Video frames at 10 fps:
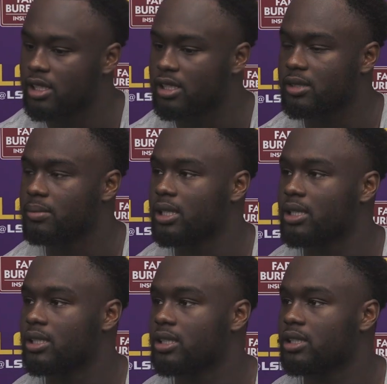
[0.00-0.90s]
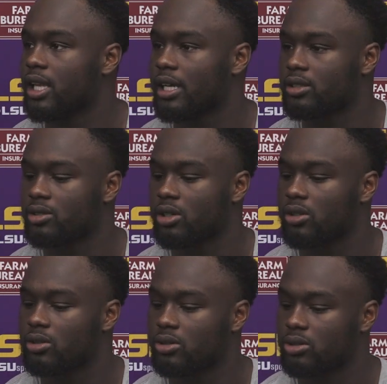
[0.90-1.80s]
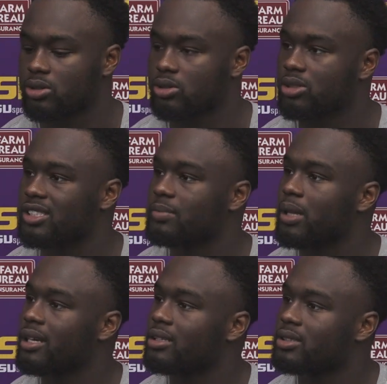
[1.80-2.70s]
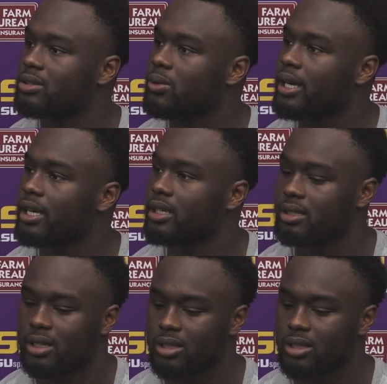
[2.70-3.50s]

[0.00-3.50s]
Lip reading: his ability to, like, you know, use his players the way,